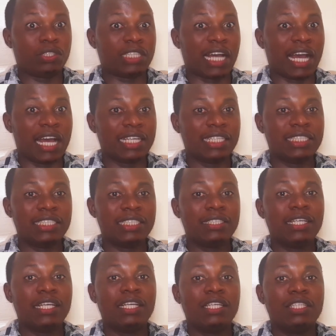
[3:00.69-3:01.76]
cud.
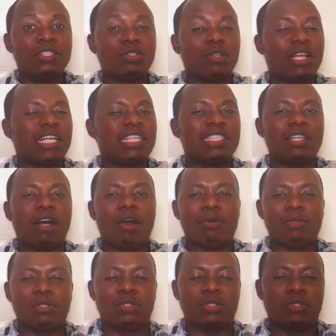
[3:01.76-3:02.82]
So that is how I
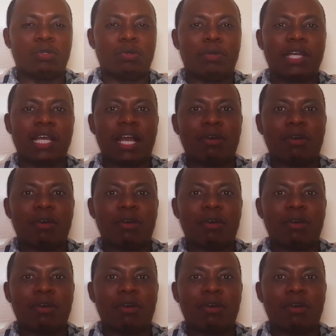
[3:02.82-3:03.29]
was chewing.